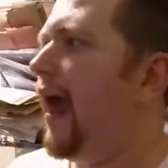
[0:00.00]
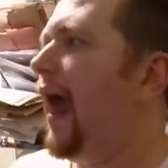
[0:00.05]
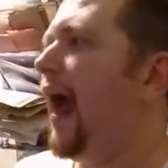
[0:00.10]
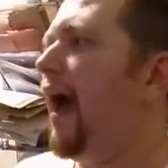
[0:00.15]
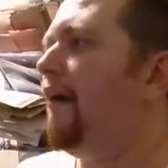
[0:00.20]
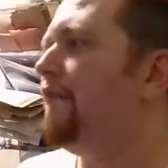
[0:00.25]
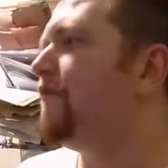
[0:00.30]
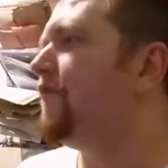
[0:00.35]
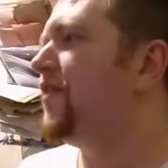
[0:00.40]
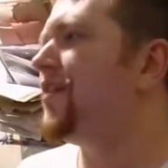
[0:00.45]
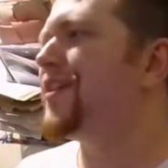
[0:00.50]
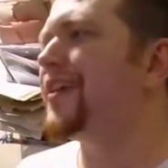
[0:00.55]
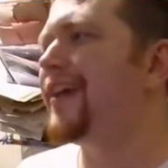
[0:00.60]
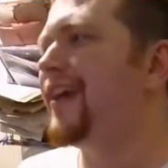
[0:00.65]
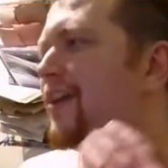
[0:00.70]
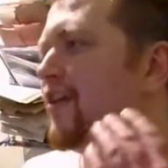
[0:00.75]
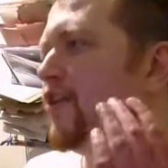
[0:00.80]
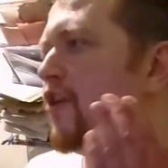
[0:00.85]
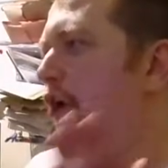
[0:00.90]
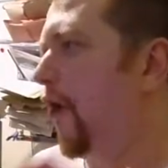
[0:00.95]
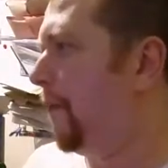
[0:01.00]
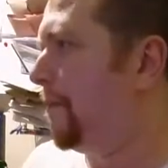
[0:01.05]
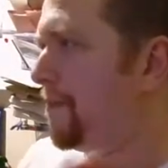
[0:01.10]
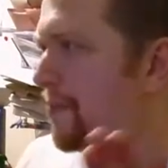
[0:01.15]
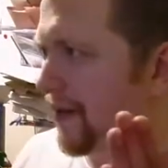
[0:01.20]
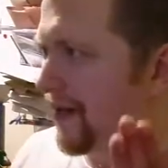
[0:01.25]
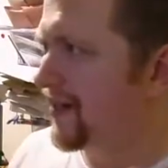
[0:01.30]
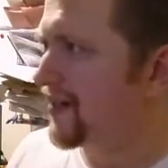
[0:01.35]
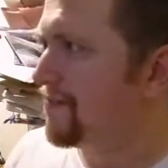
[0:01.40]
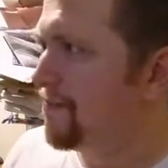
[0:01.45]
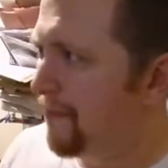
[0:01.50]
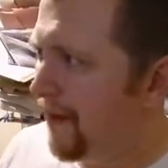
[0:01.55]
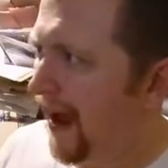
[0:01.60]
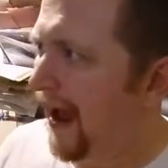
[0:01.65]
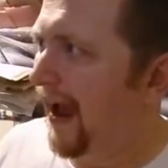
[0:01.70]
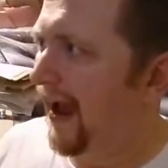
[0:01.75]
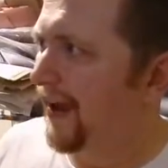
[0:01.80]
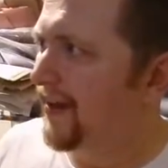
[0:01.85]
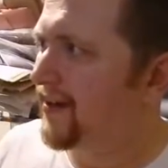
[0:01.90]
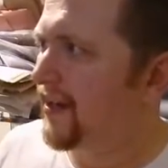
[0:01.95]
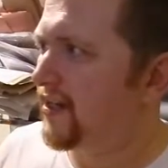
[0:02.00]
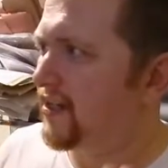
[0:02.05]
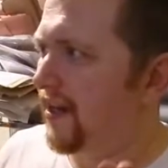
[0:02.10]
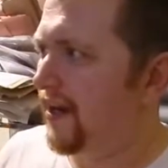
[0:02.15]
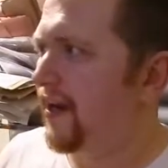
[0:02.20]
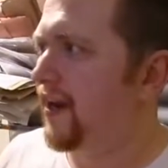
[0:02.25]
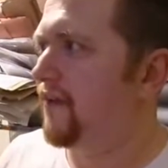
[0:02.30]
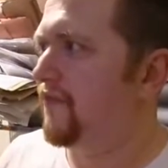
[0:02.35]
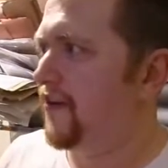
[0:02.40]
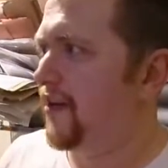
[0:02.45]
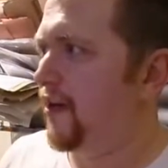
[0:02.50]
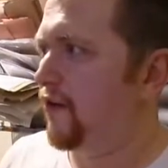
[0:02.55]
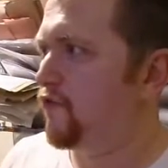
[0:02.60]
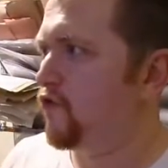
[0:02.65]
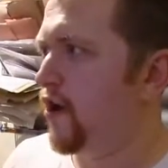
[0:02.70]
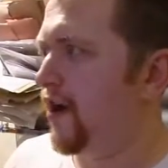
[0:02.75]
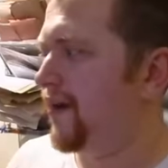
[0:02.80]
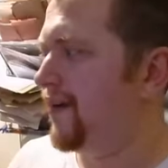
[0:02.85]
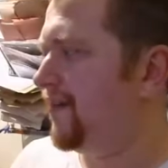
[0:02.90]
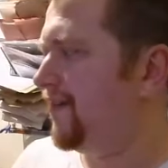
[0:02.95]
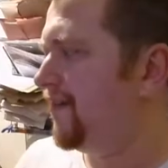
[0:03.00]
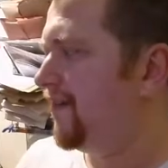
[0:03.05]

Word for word: How This cannot be as mad as Olivia, right?